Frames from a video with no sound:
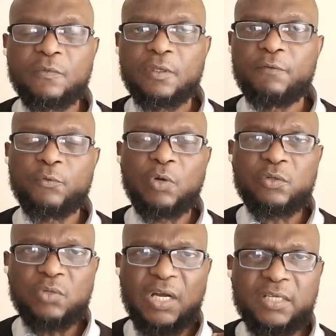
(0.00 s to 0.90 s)
If you want
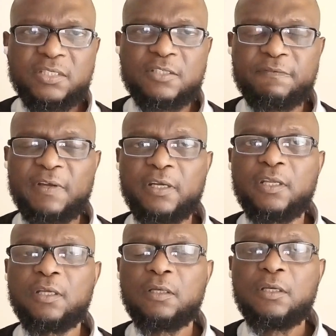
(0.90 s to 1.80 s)
to access
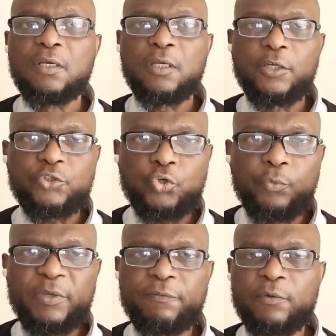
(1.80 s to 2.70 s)
funding, it
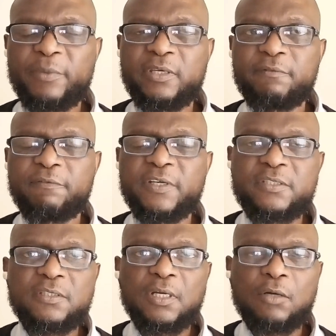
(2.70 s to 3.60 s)
could be from an
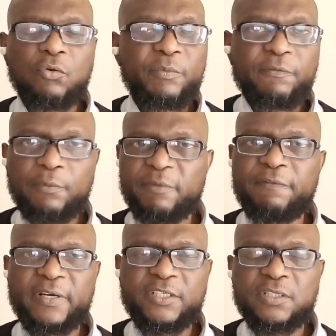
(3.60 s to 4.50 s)
investor, could be from a
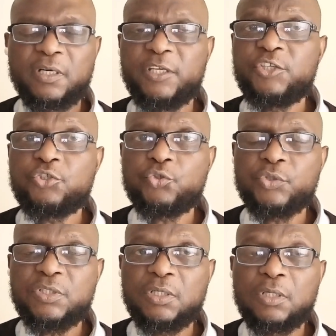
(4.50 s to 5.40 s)
financial
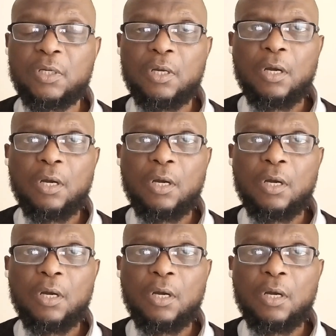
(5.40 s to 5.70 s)
institution.